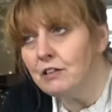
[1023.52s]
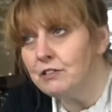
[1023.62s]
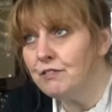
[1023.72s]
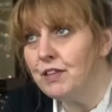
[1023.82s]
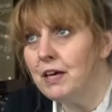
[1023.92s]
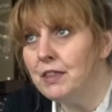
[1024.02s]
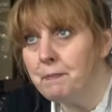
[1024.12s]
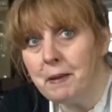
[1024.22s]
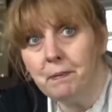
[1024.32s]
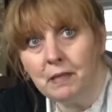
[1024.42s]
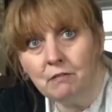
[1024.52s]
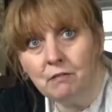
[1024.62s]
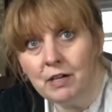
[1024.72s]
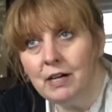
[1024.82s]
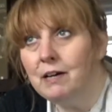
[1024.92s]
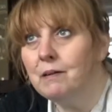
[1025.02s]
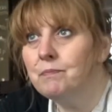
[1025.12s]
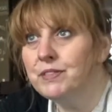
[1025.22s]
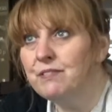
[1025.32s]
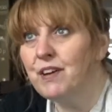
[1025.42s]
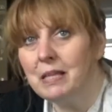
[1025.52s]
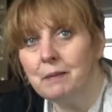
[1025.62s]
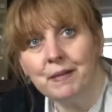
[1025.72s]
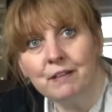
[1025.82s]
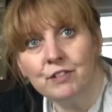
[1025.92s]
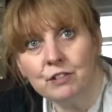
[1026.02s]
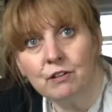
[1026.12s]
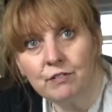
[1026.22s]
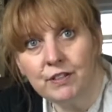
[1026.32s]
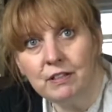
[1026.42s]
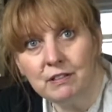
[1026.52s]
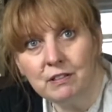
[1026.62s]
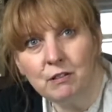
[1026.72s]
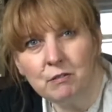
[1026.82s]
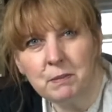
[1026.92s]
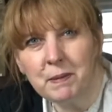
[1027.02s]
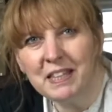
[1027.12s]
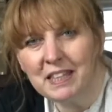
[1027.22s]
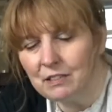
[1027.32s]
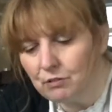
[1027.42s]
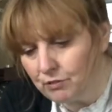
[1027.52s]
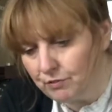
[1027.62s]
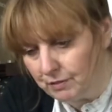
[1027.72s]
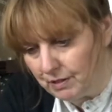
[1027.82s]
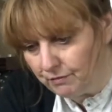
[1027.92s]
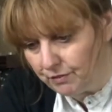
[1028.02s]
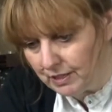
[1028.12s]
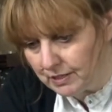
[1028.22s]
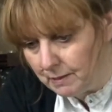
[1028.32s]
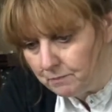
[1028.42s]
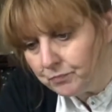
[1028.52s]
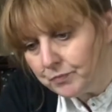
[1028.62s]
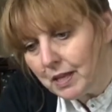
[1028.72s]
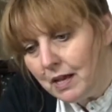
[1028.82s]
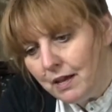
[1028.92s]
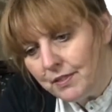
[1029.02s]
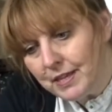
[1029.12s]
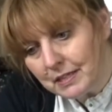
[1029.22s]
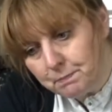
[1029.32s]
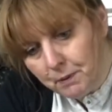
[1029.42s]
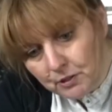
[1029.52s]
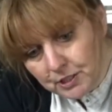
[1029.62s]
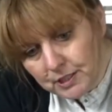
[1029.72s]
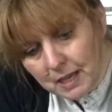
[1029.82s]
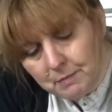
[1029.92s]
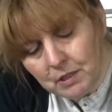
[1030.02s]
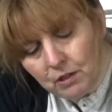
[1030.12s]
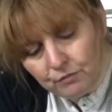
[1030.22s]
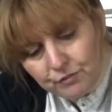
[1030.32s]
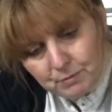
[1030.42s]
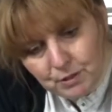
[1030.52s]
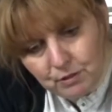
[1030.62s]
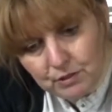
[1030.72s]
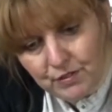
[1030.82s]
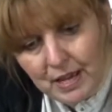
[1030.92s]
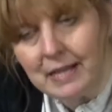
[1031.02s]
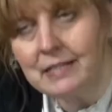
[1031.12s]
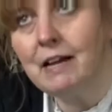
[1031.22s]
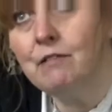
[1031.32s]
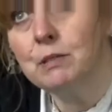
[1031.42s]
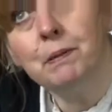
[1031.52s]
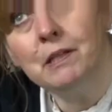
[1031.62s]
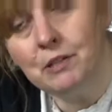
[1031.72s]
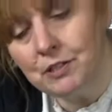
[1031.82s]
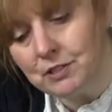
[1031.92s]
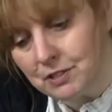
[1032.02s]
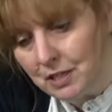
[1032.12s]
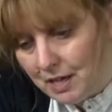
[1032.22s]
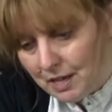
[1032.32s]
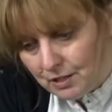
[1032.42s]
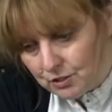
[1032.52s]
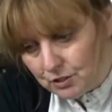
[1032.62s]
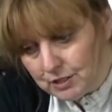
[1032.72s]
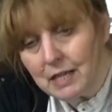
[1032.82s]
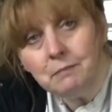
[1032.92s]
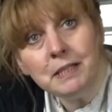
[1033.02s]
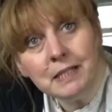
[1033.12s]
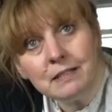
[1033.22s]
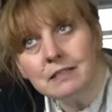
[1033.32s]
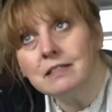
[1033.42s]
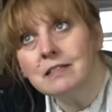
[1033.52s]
A lot of the people that were developing photography, was a big thing sort of in France. The exposure time had gone from sort of 8 hours plus to 10 minutes.